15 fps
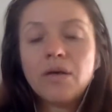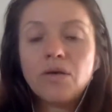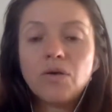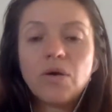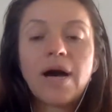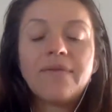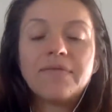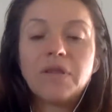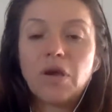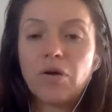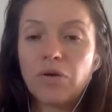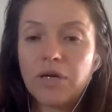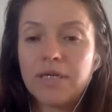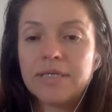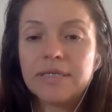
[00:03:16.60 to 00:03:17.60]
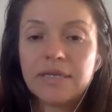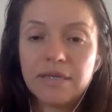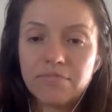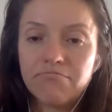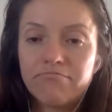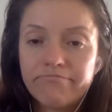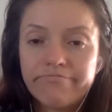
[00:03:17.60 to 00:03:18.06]
you have noticed
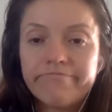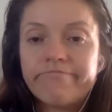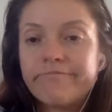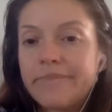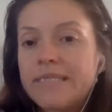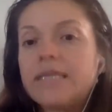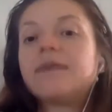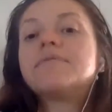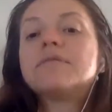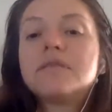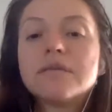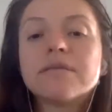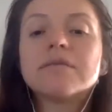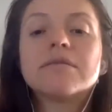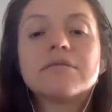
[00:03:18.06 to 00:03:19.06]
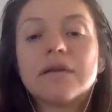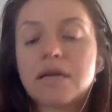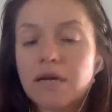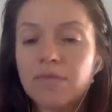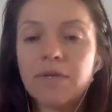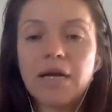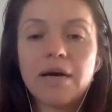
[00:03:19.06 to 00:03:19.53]
that stuff still
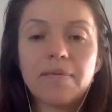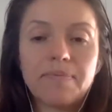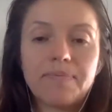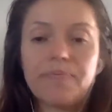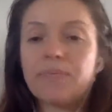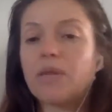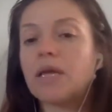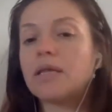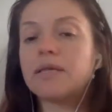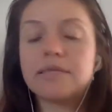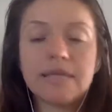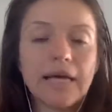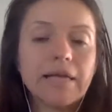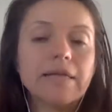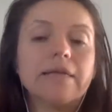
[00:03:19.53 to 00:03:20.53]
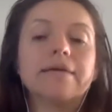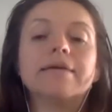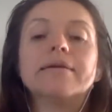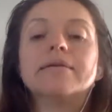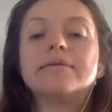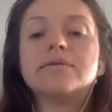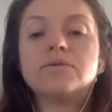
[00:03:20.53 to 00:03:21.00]
start coming up, like the
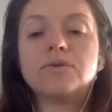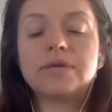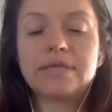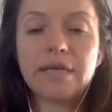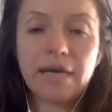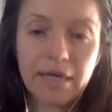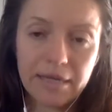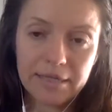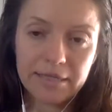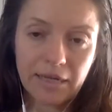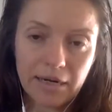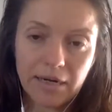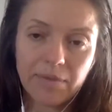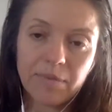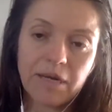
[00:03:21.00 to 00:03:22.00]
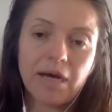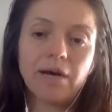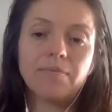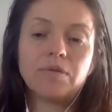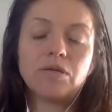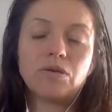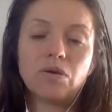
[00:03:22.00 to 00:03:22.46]
sadness, so anxiety start coming
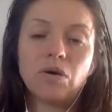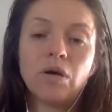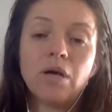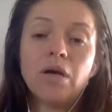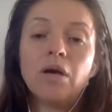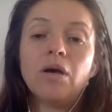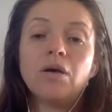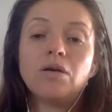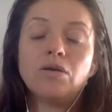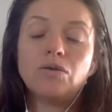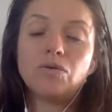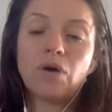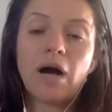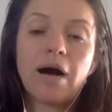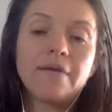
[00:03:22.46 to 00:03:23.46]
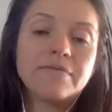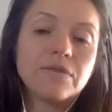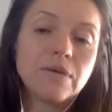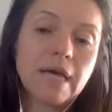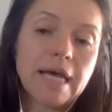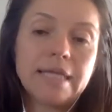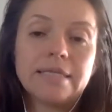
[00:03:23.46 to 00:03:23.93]
up. So you have
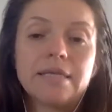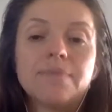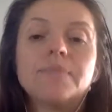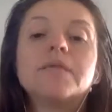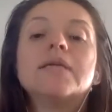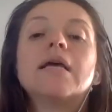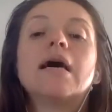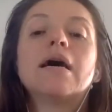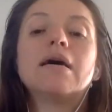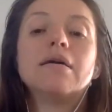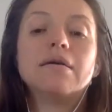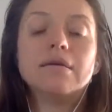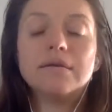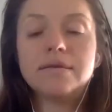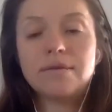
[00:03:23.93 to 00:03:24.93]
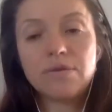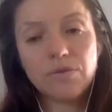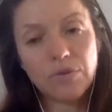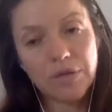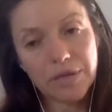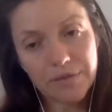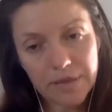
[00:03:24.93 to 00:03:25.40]
to add something else
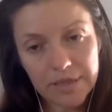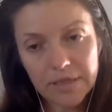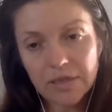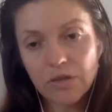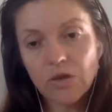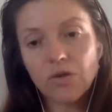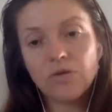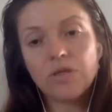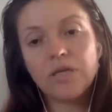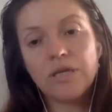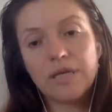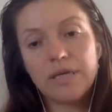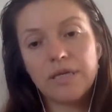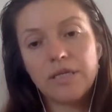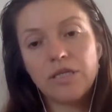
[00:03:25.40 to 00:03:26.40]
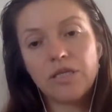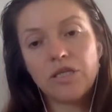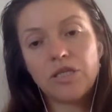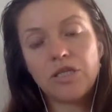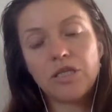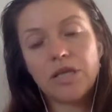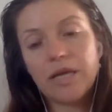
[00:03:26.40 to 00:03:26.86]
to increase the dosage,
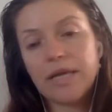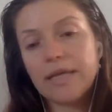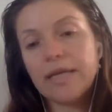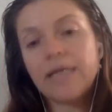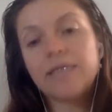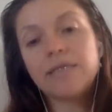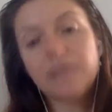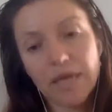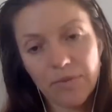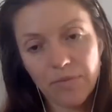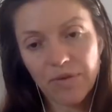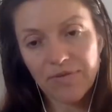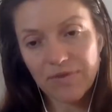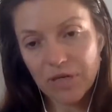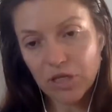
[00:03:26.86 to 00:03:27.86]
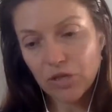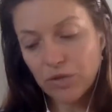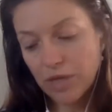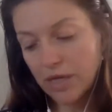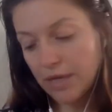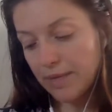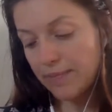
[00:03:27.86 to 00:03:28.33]
and that can be
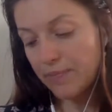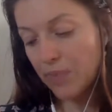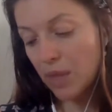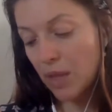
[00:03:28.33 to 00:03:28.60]
frustrating.